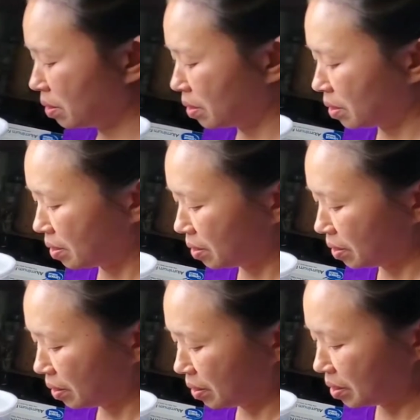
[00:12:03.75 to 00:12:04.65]

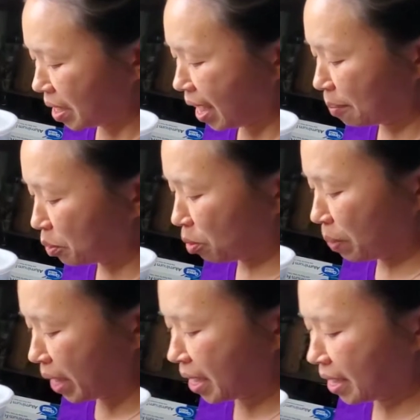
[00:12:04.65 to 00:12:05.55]
is tap your
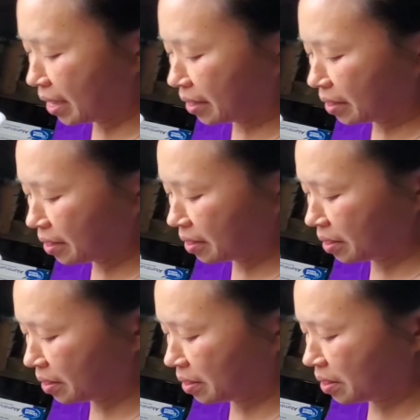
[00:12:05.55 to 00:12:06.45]
pan
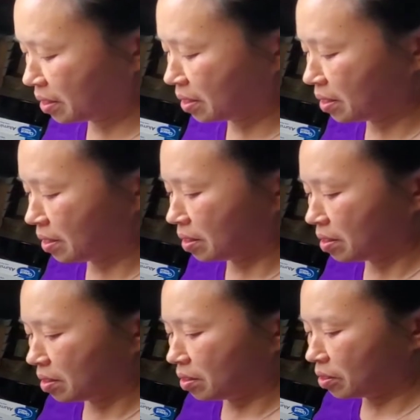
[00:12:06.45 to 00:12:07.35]

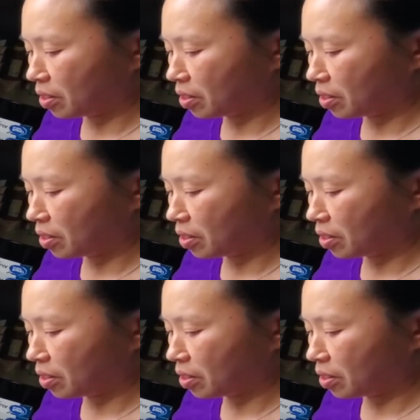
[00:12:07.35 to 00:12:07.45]
on